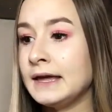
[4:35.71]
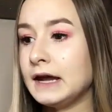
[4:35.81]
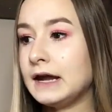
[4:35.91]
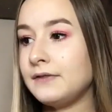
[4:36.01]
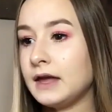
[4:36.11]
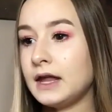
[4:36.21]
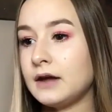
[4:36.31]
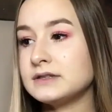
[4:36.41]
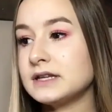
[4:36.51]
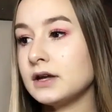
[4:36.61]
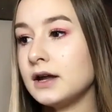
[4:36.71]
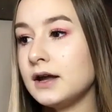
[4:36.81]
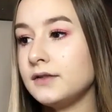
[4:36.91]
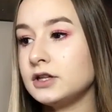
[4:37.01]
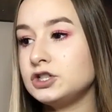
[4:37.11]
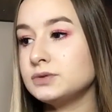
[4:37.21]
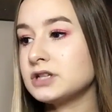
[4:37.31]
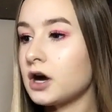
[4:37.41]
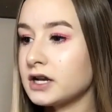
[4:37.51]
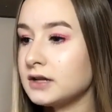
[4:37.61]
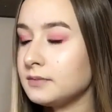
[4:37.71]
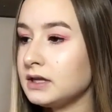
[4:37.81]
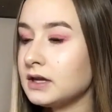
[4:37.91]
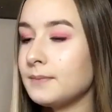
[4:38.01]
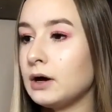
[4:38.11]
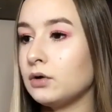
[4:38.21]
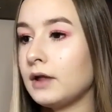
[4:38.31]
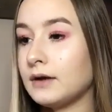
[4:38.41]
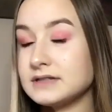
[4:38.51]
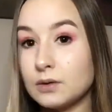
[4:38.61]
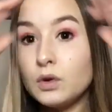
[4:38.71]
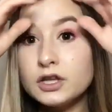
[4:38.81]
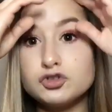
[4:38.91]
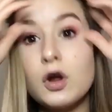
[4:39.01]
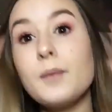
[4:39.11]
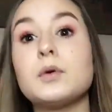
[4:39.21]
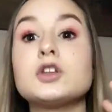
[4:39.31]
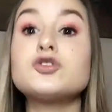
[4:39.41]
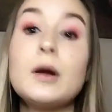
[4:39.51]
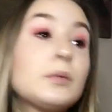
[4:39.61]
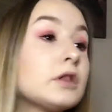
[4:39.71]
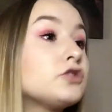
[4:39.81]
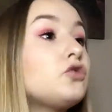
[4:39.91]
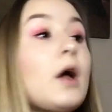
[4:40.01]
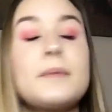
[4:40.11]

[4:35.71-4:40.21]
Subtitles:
And then I was like, and then she was talking to me about, I was like, will it drop, will it drop, will it drop?